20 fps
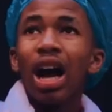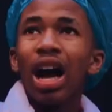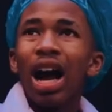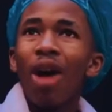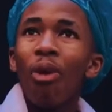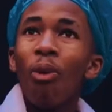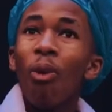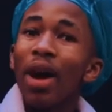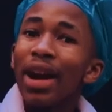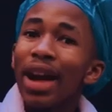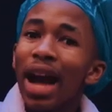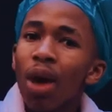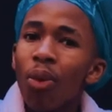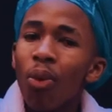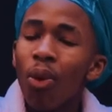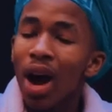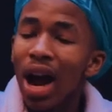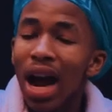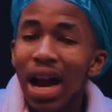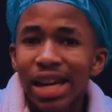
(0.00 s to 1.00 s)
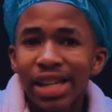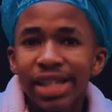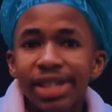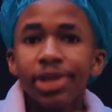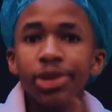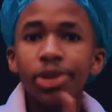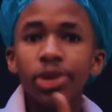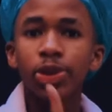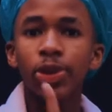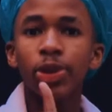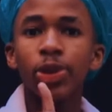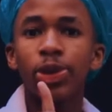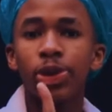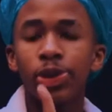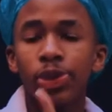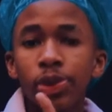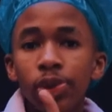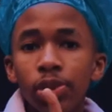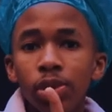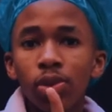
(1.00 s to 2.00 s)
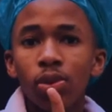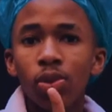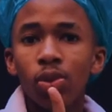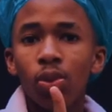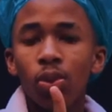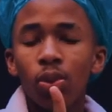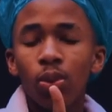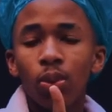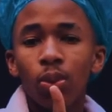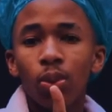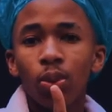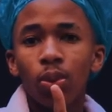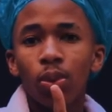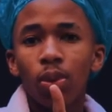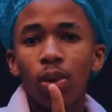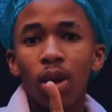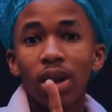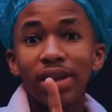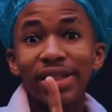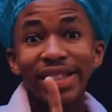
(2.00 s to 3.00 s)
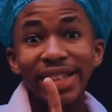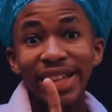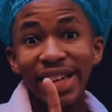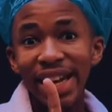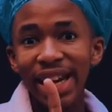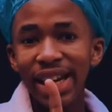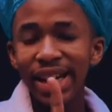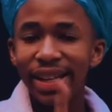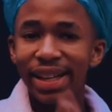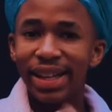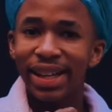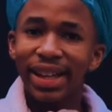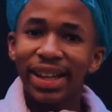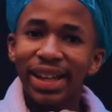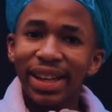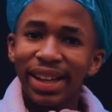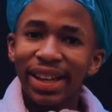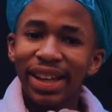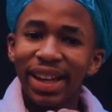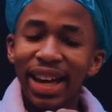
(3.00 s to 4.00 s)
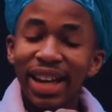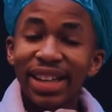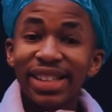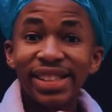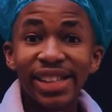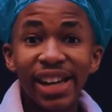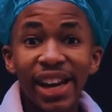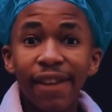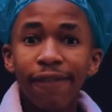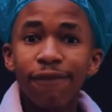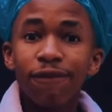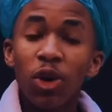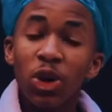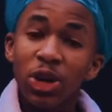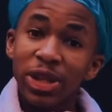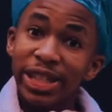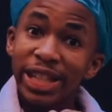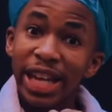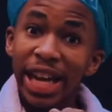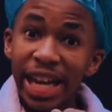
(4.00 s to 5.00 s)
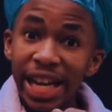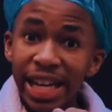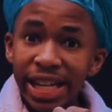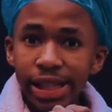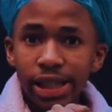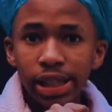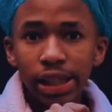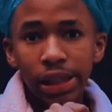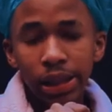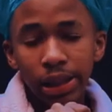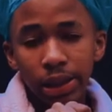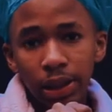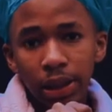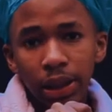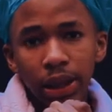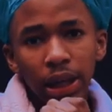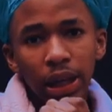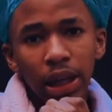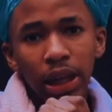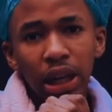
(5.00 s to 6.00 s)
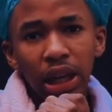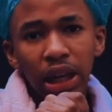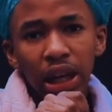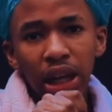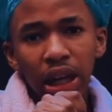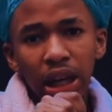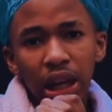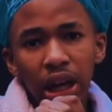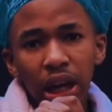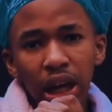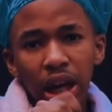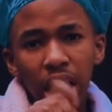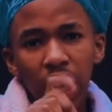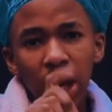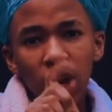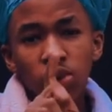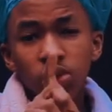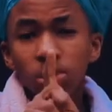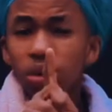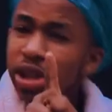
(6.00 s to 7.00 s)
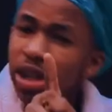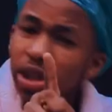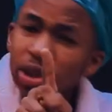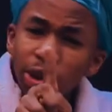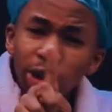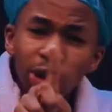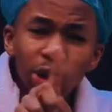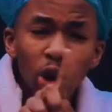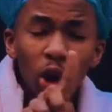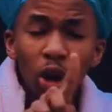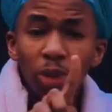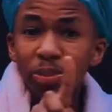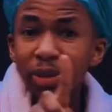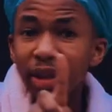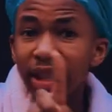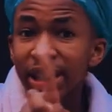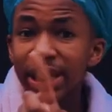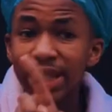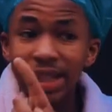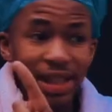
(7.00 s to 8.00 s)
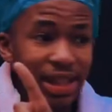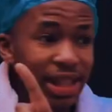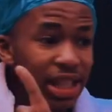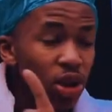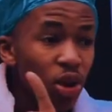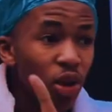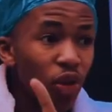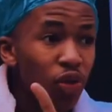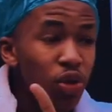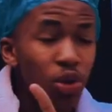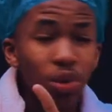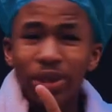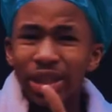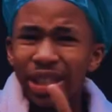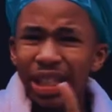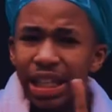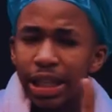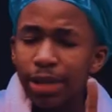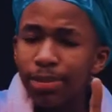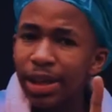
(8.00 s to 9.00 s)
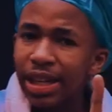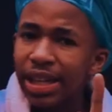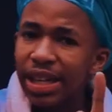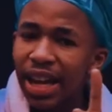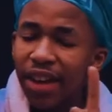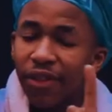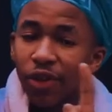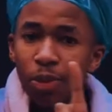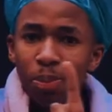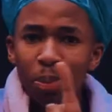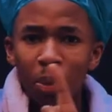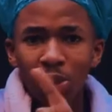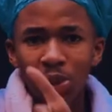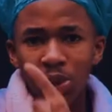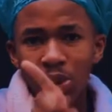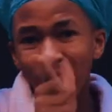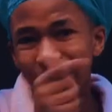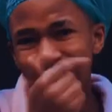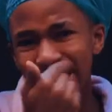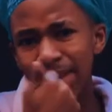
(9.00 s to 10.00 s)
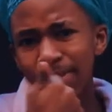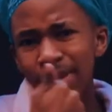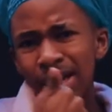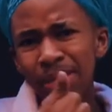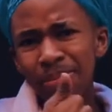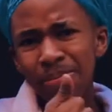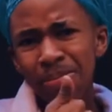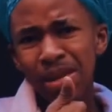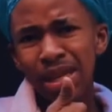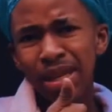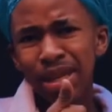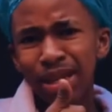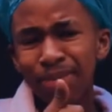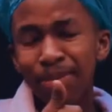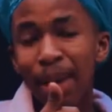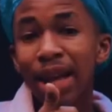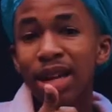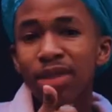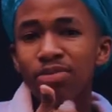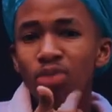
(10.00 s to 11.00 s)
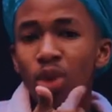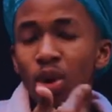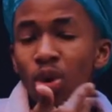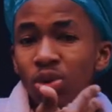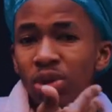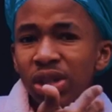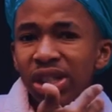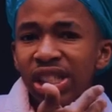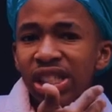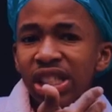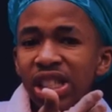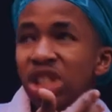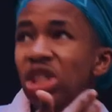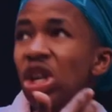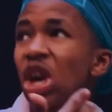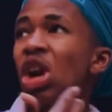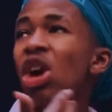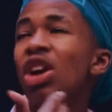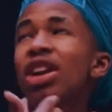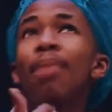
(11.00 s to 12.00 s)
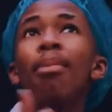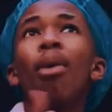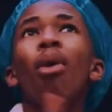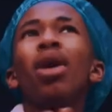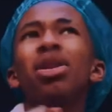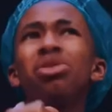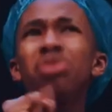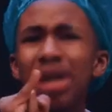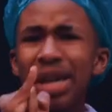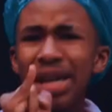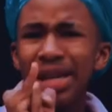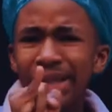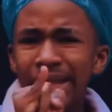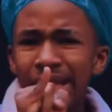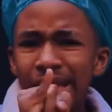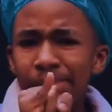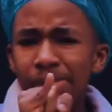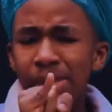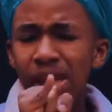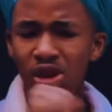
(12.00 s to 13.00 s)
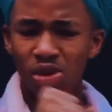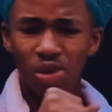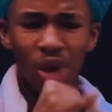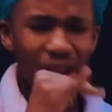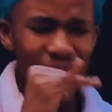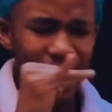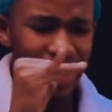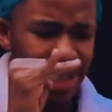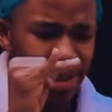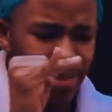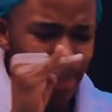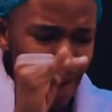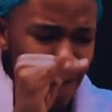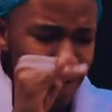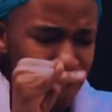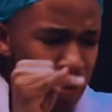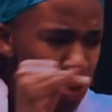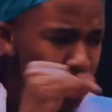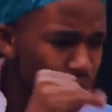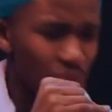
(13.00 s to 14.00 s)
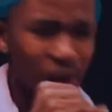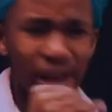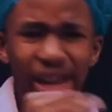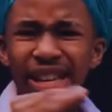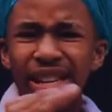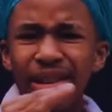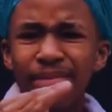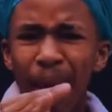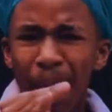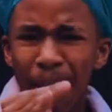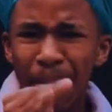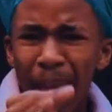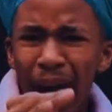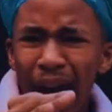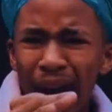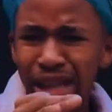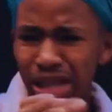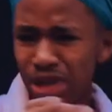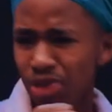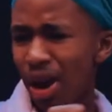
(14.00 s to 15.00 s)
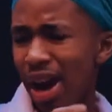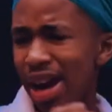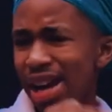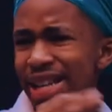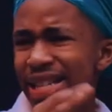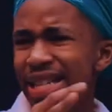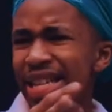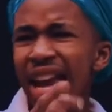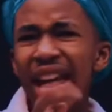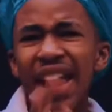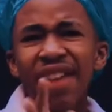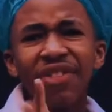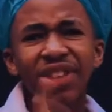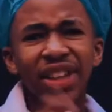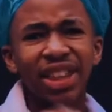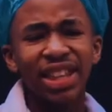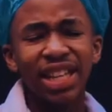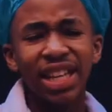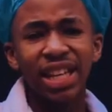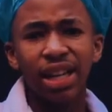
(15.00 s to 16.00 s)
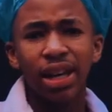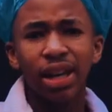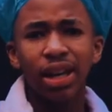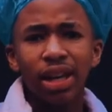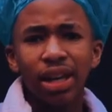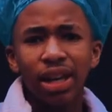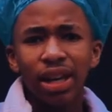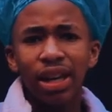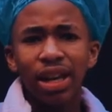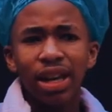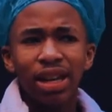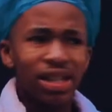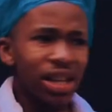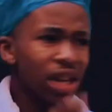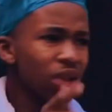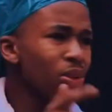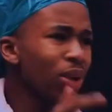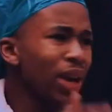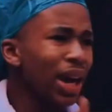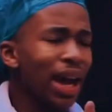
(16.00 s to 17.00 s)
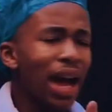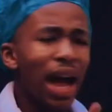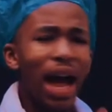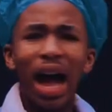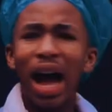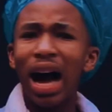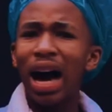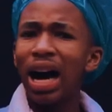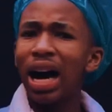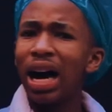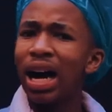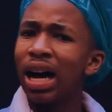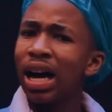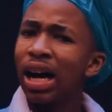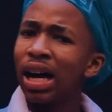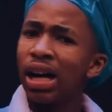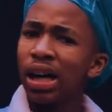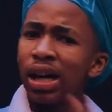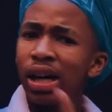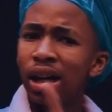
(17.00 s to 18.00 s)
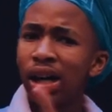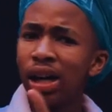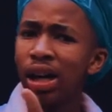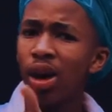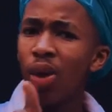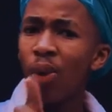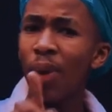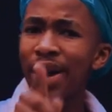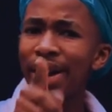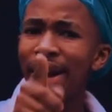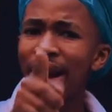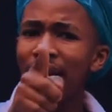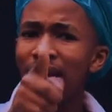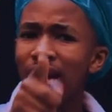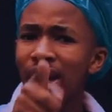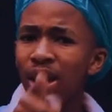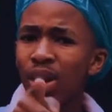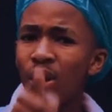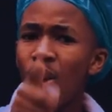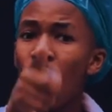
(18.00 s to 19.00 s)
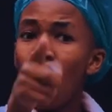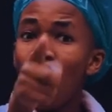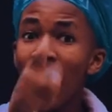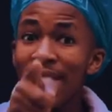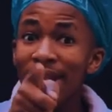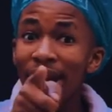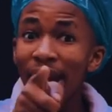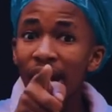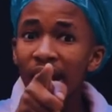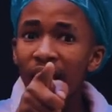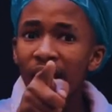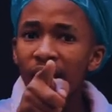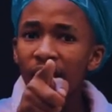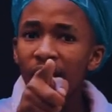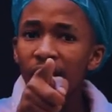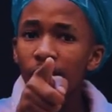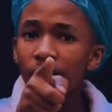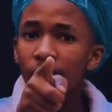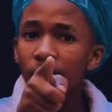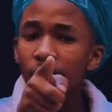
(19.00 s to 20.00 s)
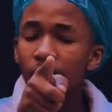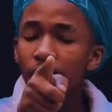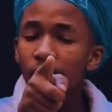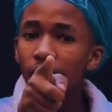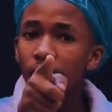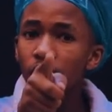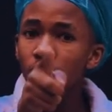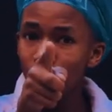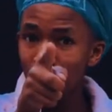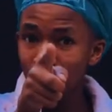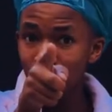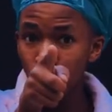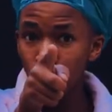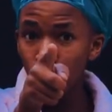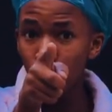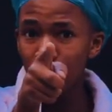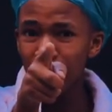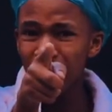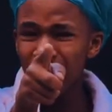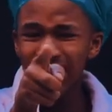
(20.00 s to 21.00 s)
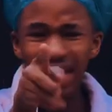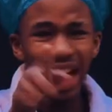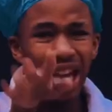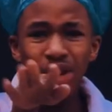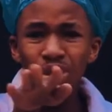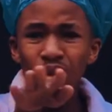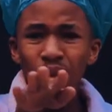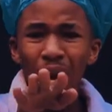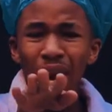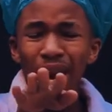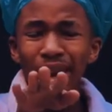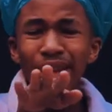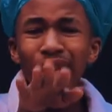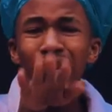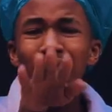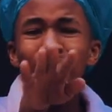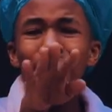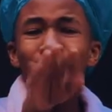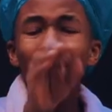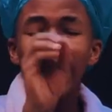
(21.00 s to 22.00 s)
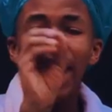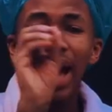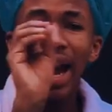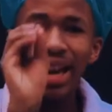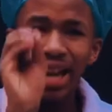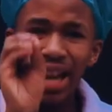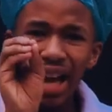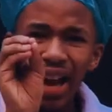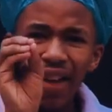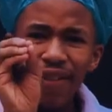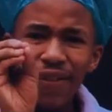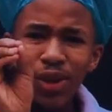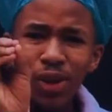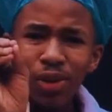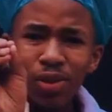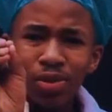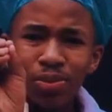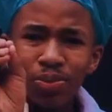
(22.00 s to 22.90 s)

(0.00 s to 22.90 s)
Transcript: What I want you to do, Drake Fontaine, you need to stop this thing of you dribbling everybody. You are dribbling me, my emotions. Number one, you are eating me. You are eating my food. You are eating my money. You are eating everything. Now you wanna... Wena. You must stop this. I don't know. I love you.